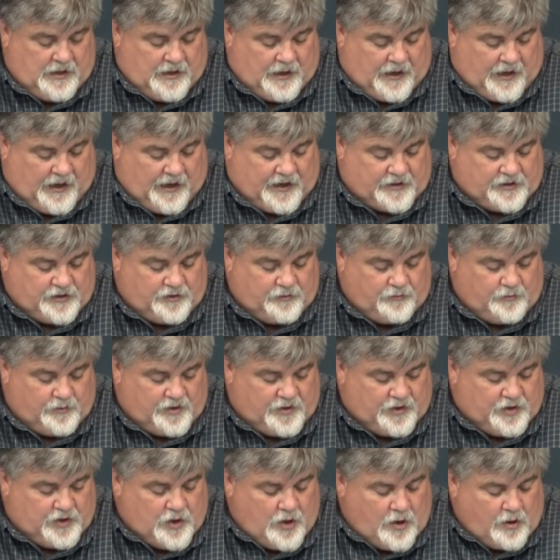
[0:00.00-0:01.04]
and you
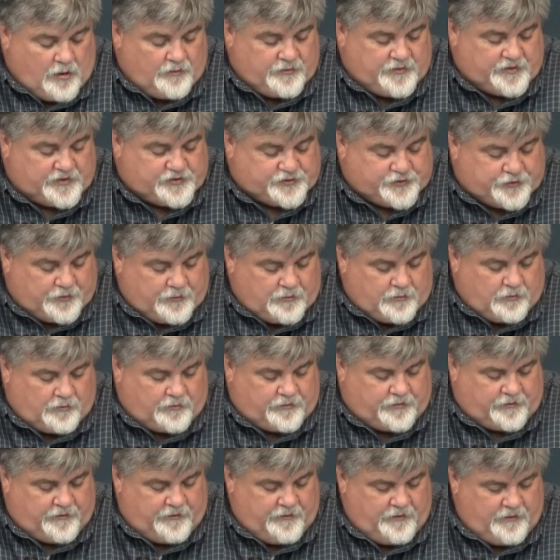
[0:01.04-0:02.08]
will know the
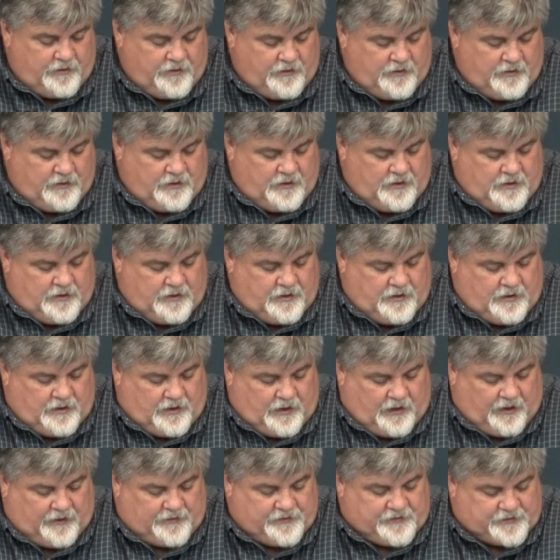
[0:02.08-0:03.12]
truth,
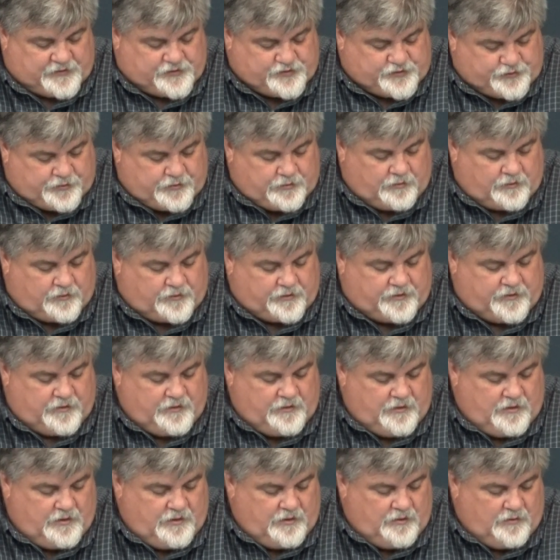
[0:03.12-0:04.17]
and the truth
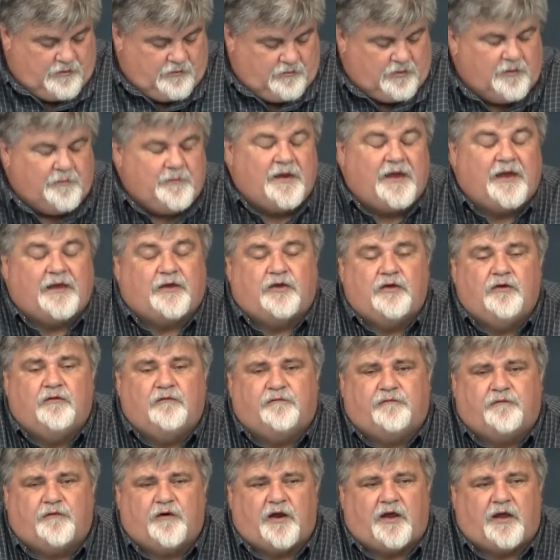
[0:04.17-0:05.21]
will make you
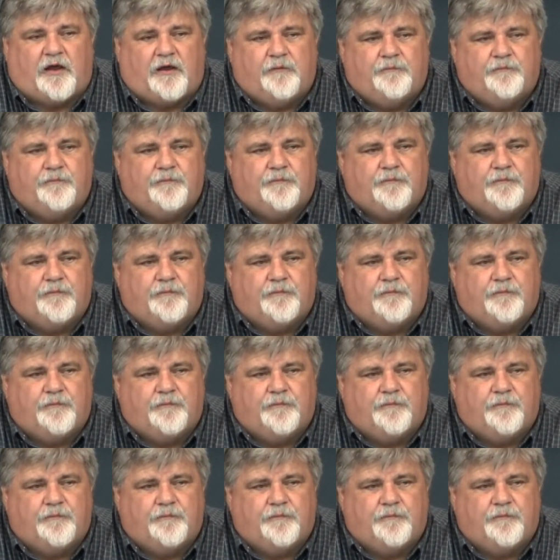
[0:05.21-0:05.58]
free.